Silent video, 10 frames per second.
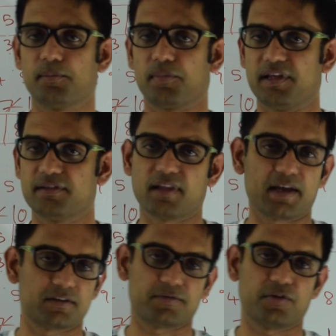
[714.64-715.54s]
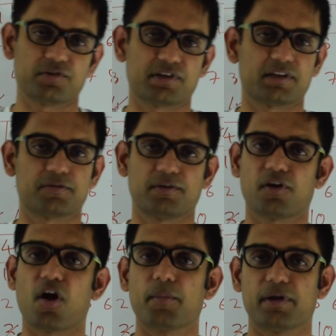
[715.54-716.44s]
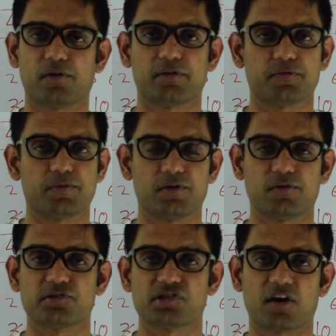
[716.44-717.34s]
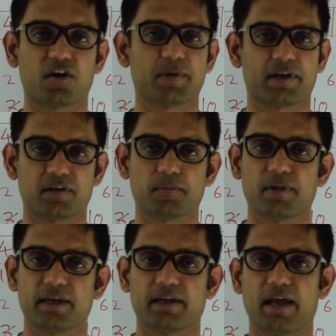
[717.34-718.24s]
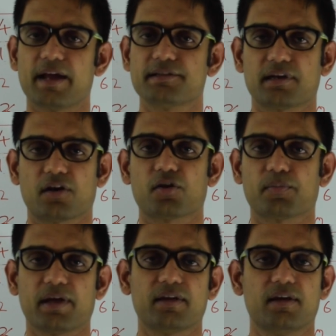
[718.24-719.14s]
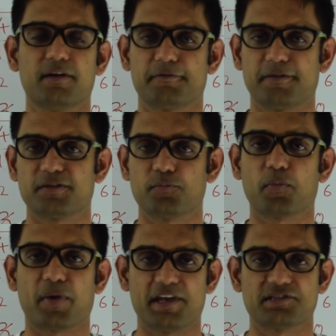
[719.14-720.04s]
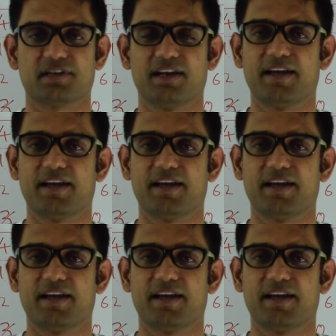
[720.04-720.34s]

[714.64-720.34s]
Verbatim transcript: Please like this video, share this video, comment on this video, check out my GitHub link and check out my Facebook page.